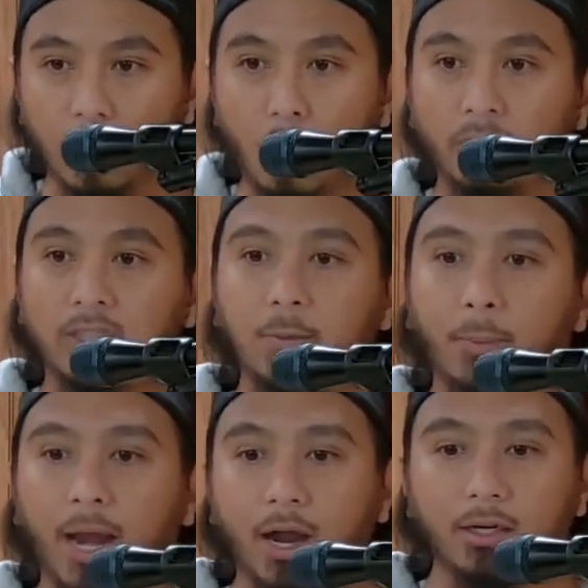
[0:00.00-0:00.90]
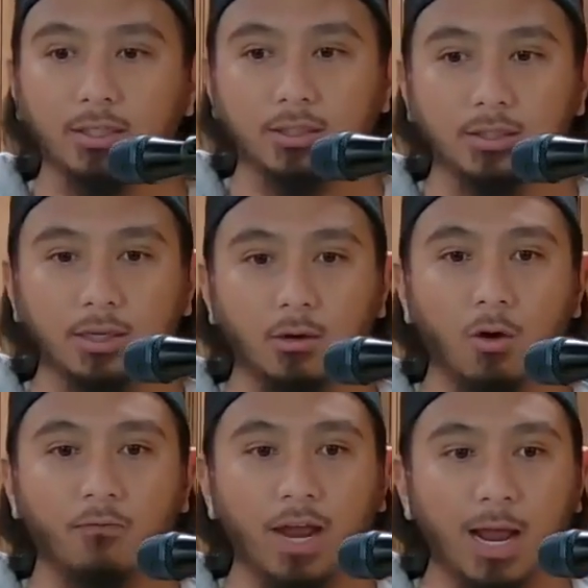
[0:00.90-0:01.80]
Or we've seen parents
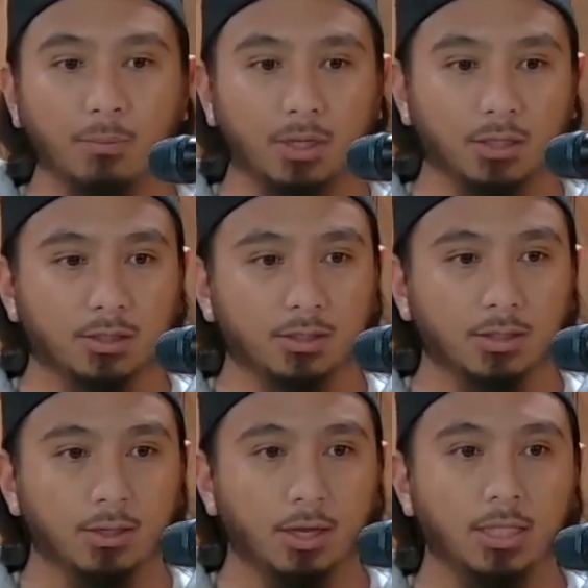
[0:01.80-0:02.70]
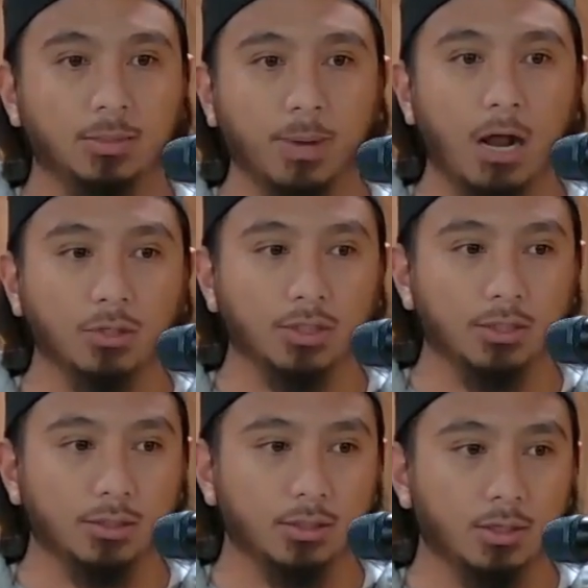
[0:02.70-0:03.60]
or families and
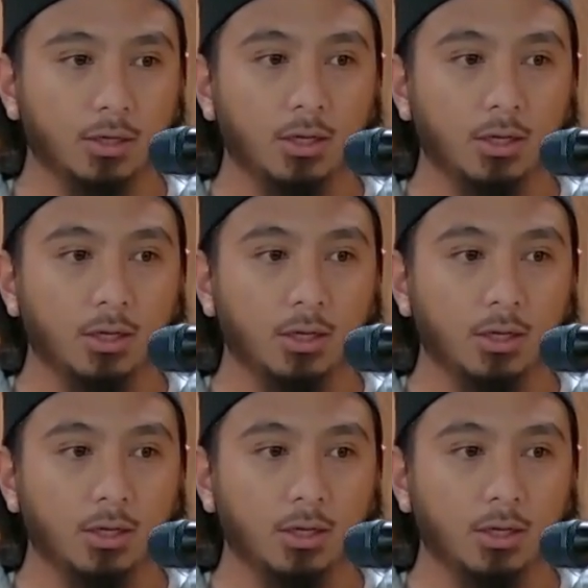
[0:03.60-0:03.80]
spouses